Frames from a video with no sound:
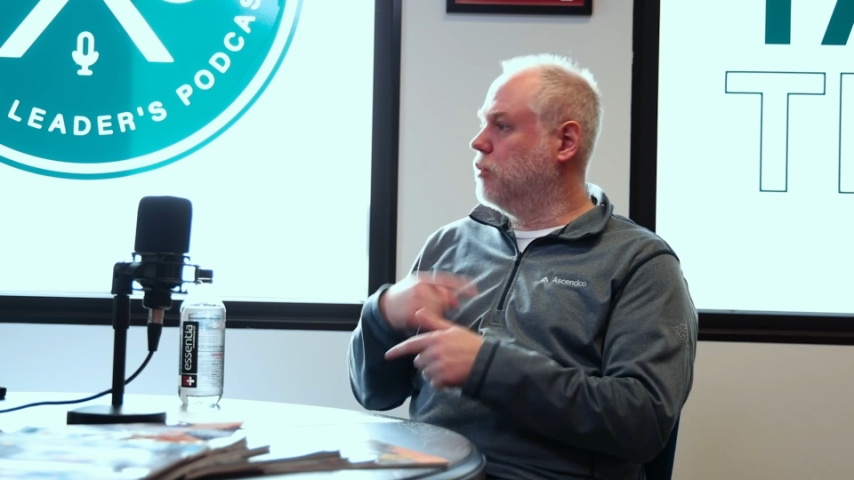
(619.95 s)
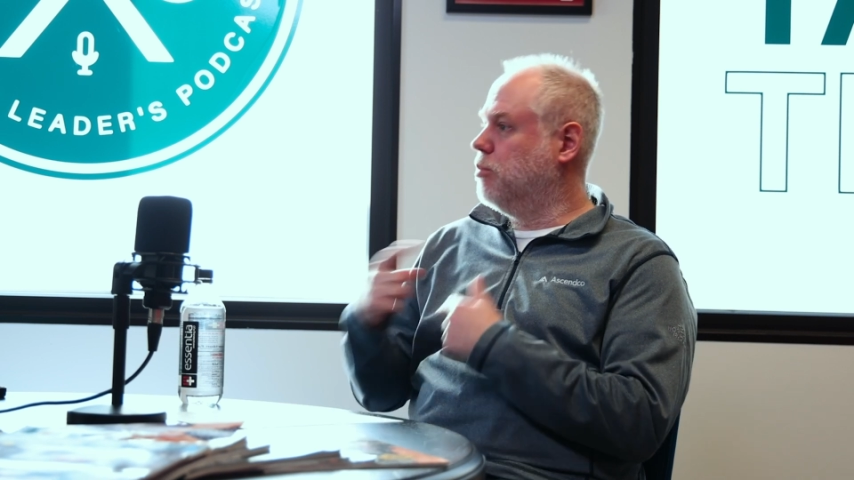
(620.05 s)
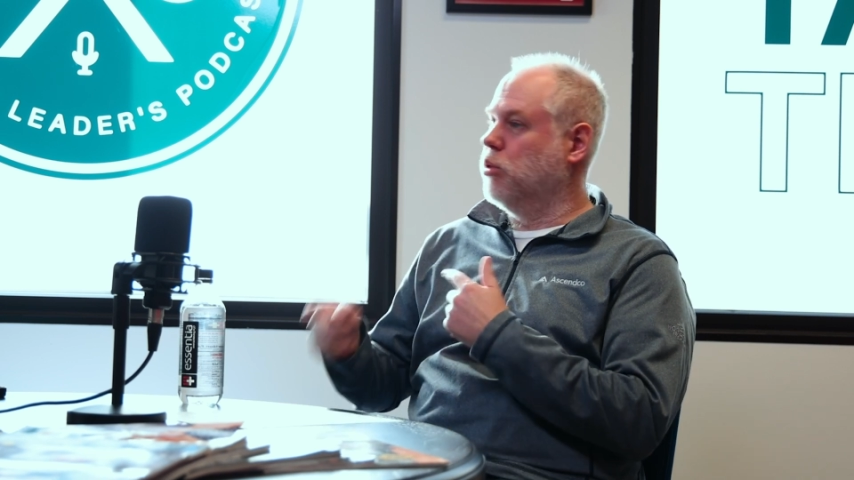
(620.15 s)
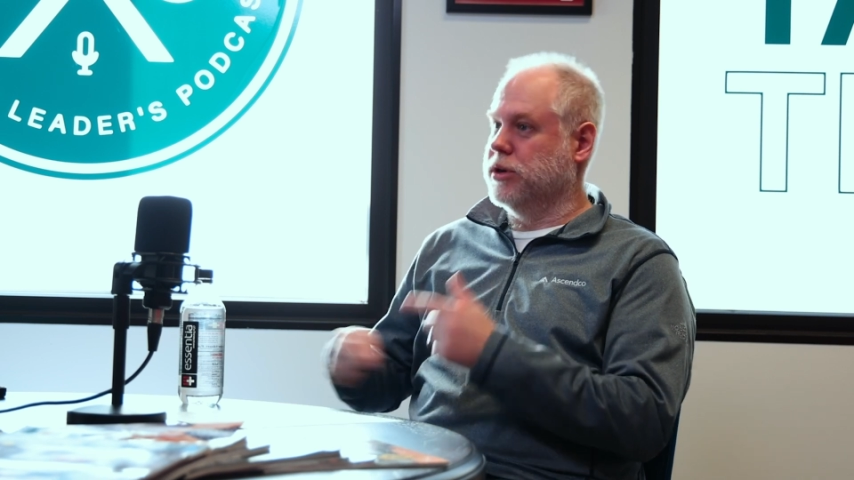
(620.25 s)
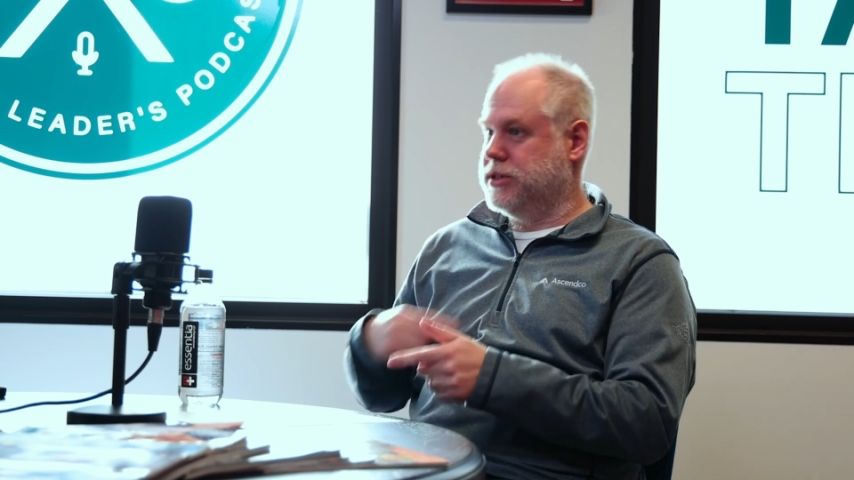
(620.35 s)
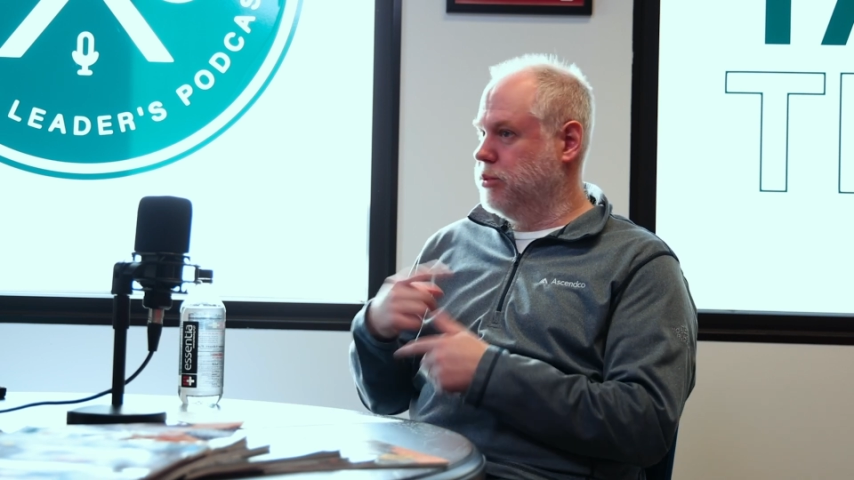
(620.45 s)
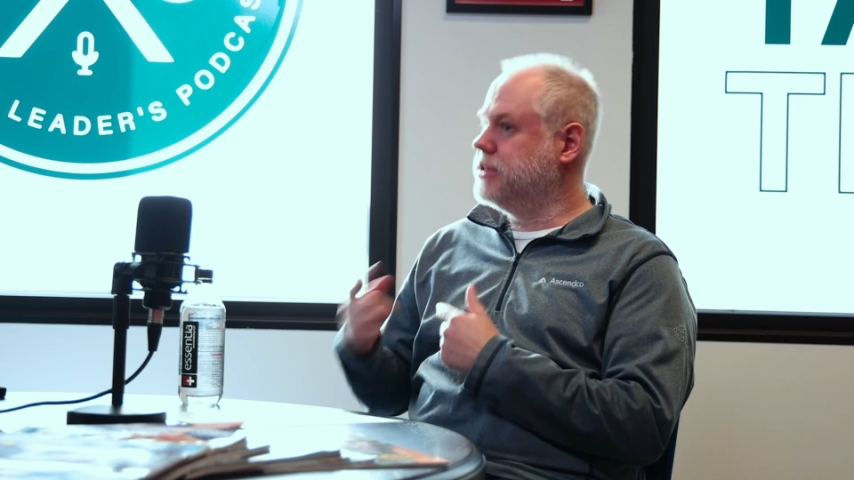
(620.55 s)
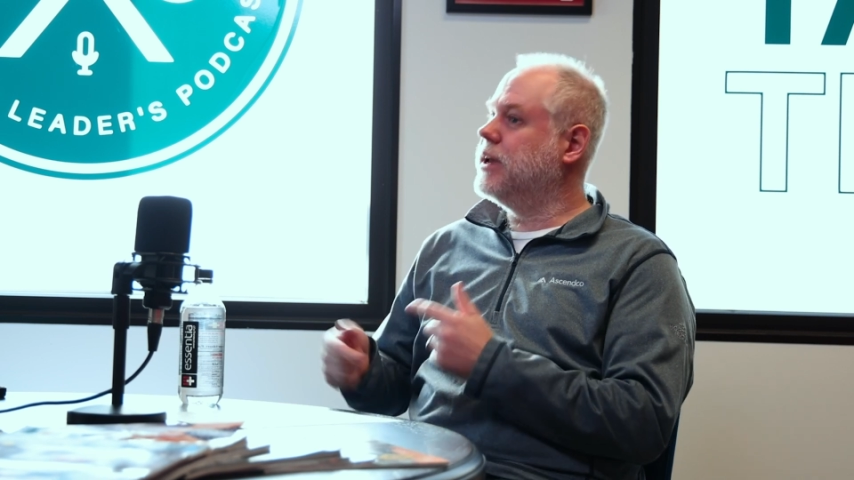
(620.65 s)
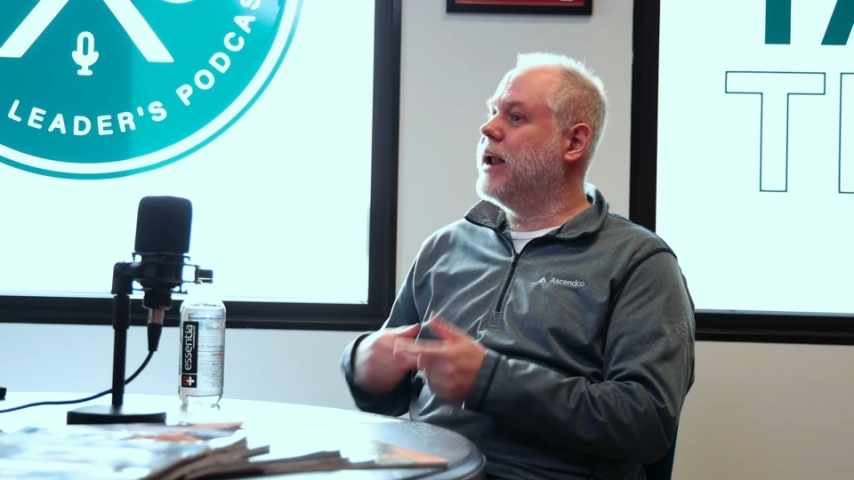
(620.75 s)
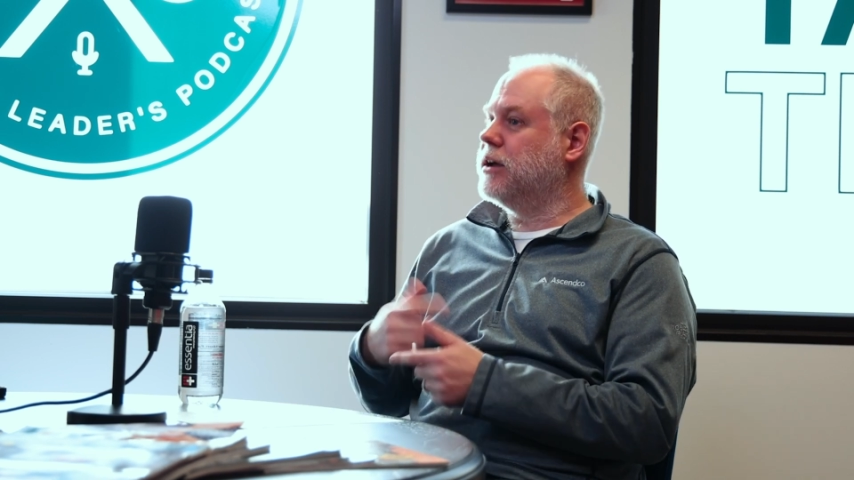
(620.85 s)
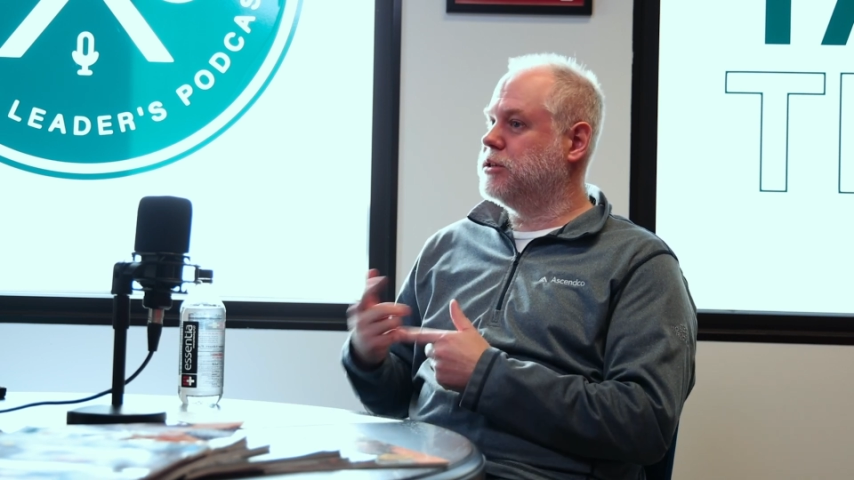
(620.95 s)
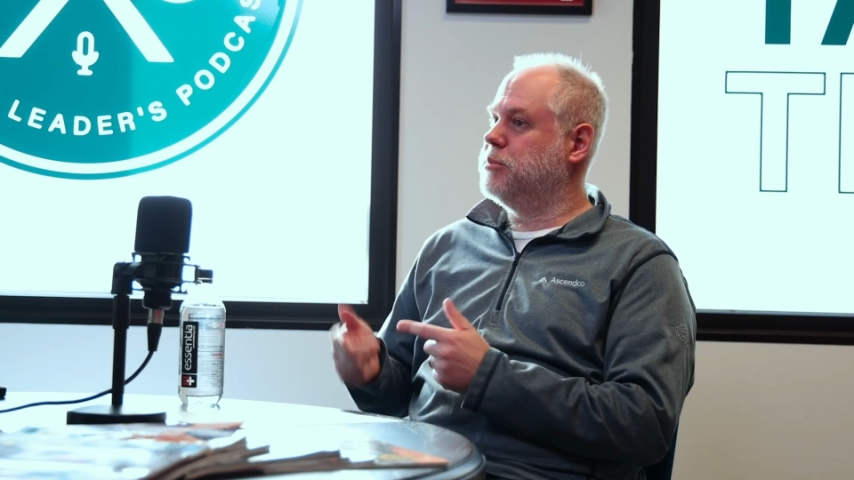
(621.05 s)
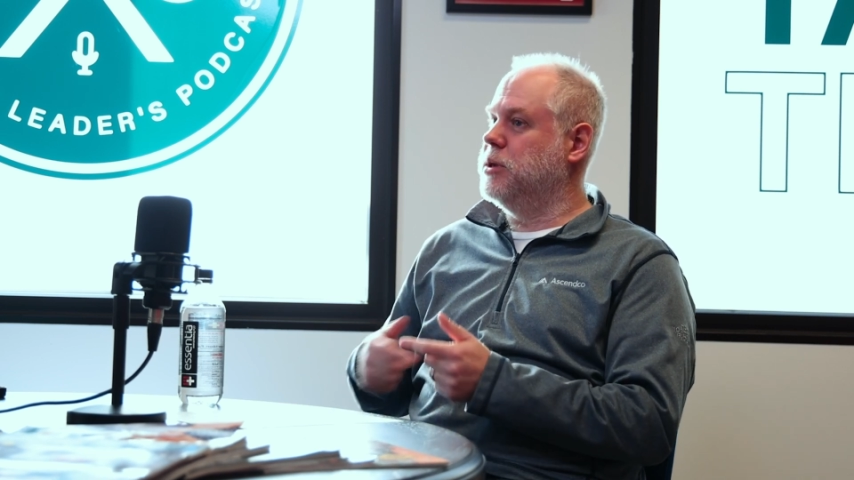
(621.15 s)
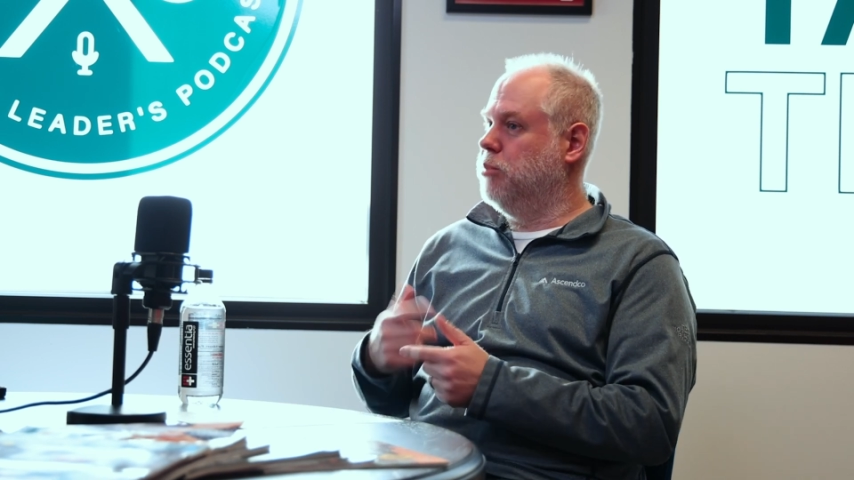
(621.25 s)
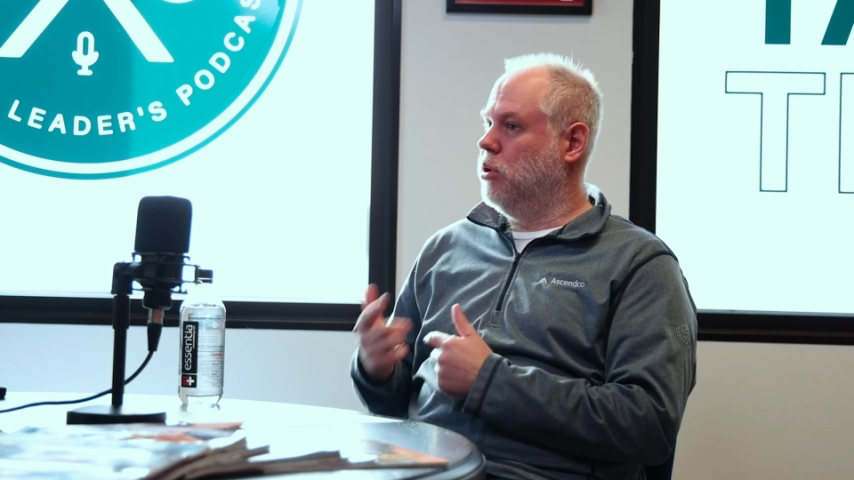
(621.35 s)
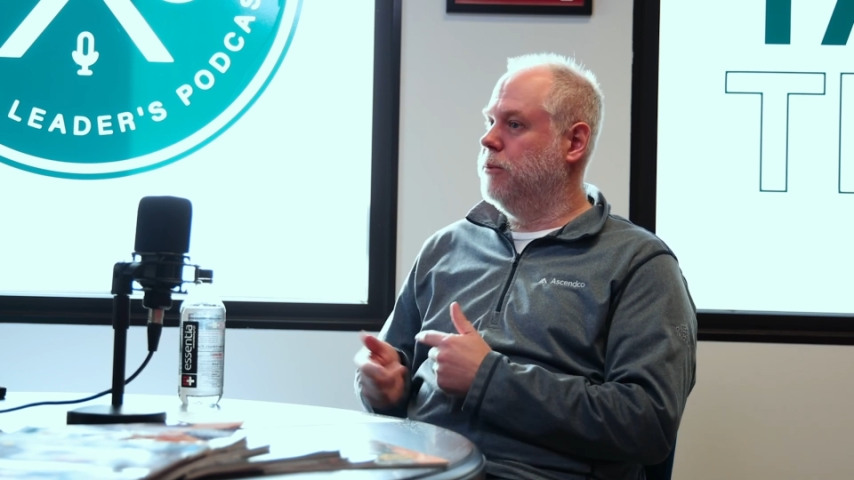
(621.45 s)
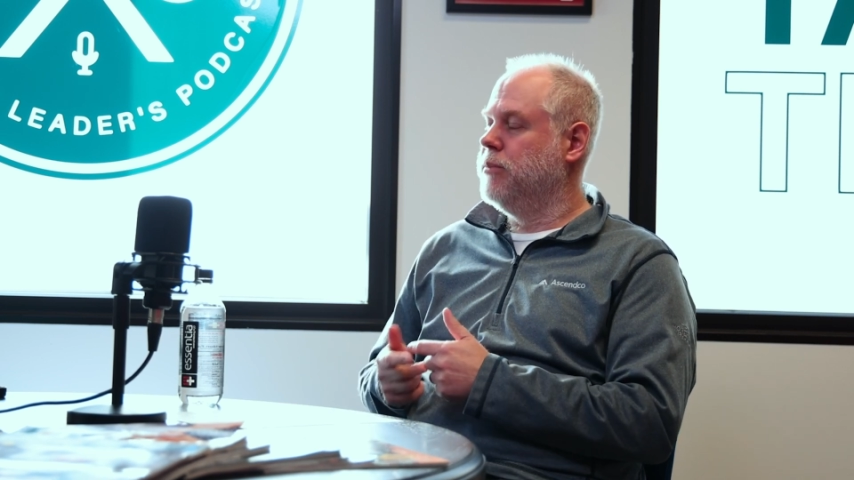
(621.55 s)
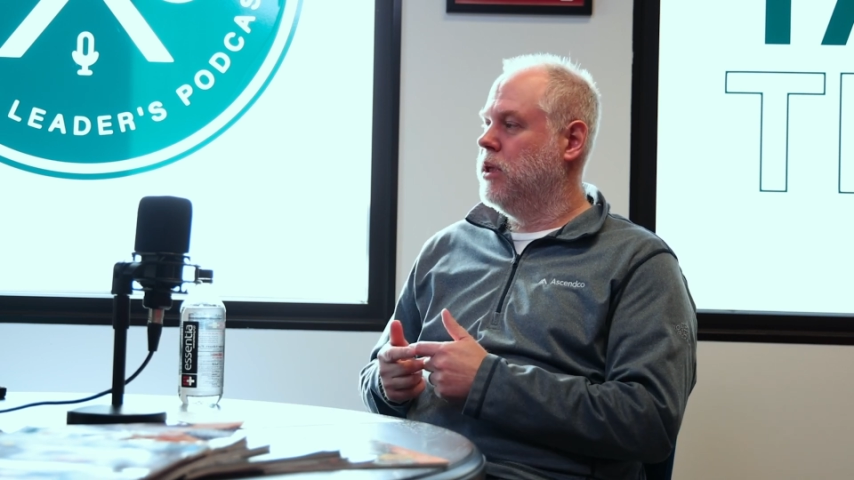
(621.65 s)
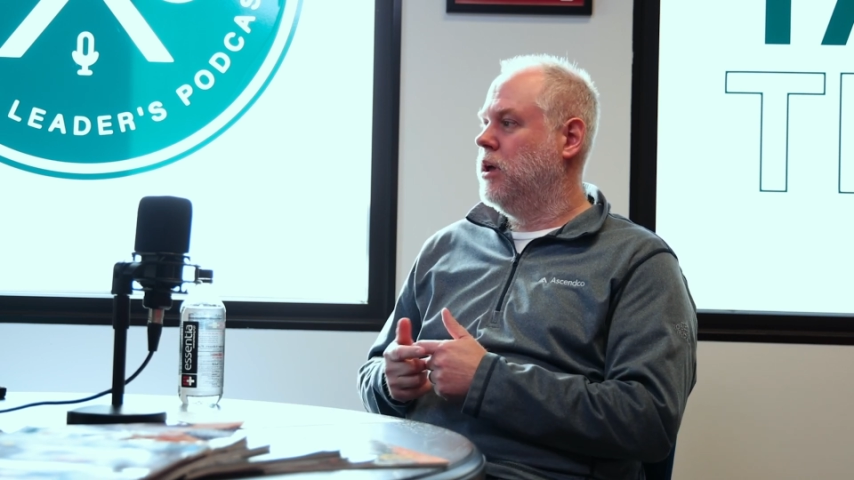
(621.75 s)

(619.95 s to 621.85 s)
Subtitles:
reports that we send out to people.